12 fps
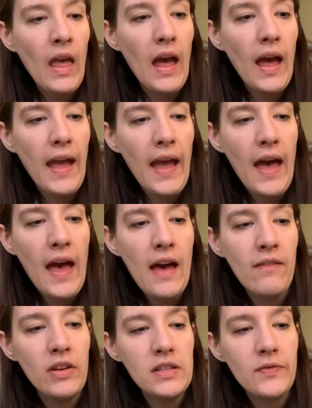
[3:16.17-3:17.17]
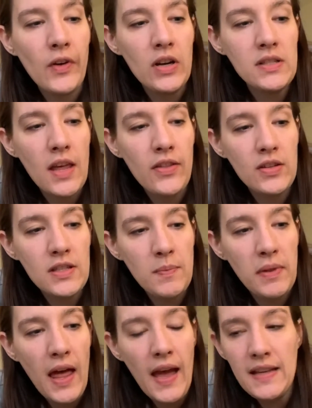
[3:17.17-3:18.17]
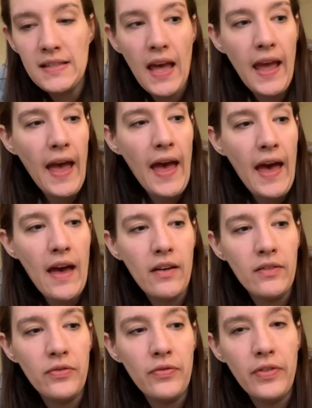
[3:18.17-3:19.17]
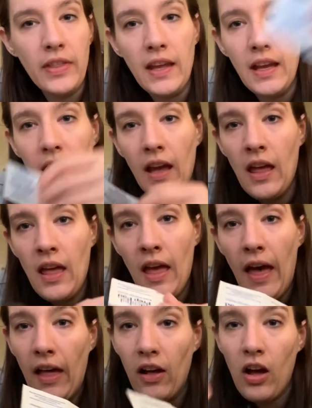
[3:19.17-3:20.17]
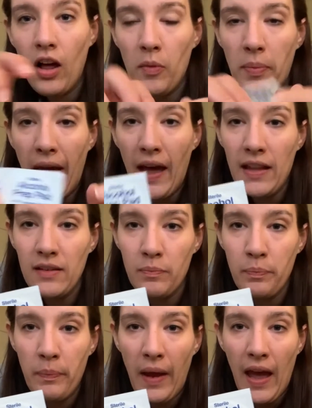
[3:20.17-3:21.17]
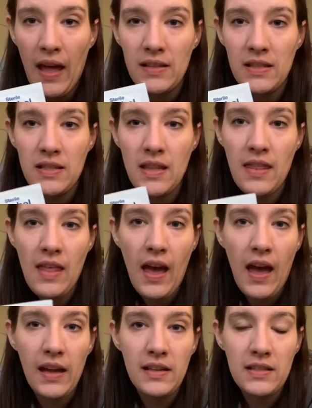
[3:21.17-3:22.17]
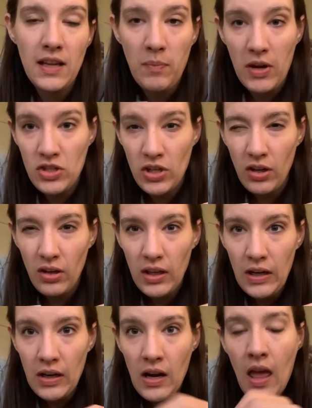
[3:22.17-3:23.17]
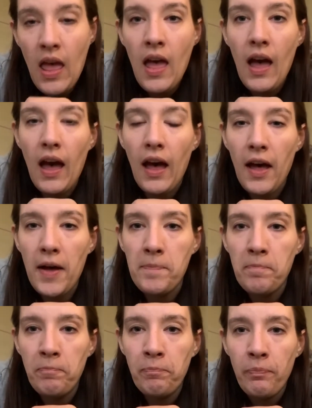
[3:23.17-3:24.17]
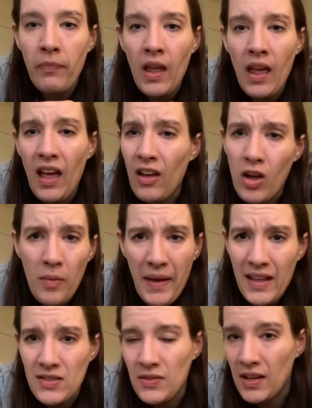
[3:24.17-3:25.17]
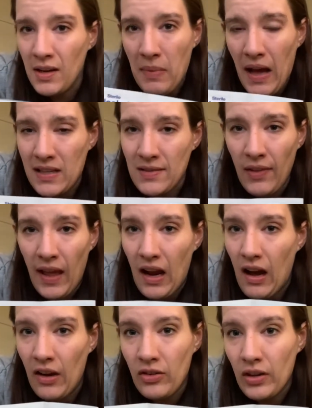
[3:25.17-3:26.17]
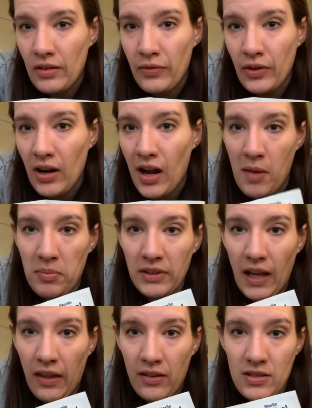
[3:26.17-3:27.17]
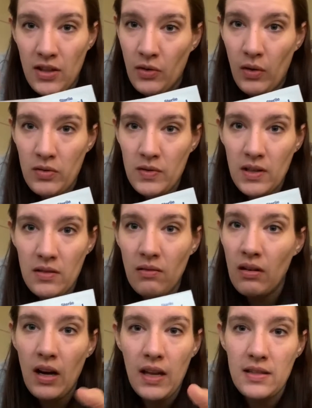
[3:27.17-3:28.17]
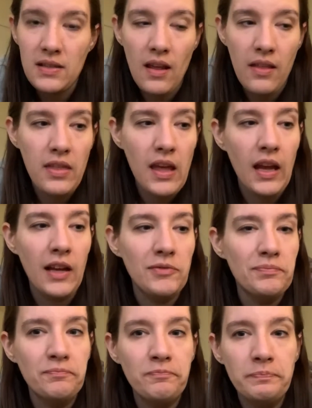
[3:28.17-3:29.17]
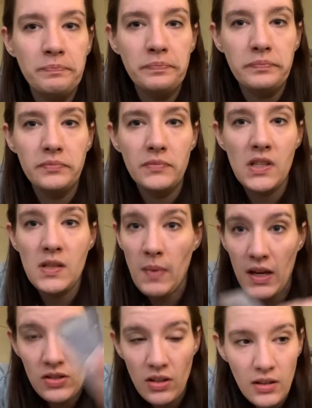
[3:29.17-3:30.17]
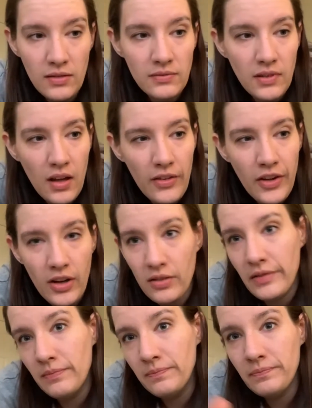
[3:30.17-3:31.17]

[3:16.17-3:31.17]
I have, as far as other supplies, I have the alcohol pads that I mentioned earlier. Alcohol pads, you can get a box of like 100 for a couple dollars at the grocery store. It's nothing special, although